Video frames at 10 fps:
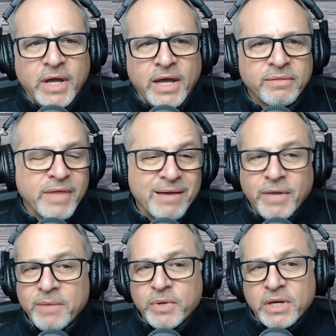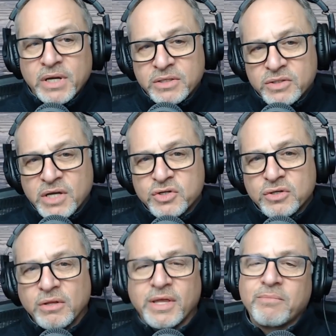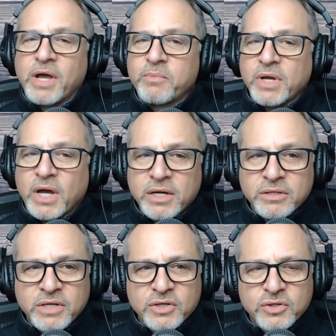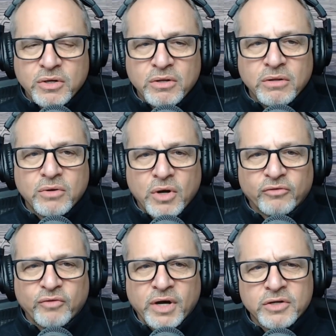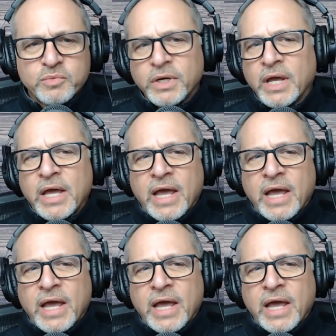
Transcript: and that might be intentional, that might be unintentional cause fires, but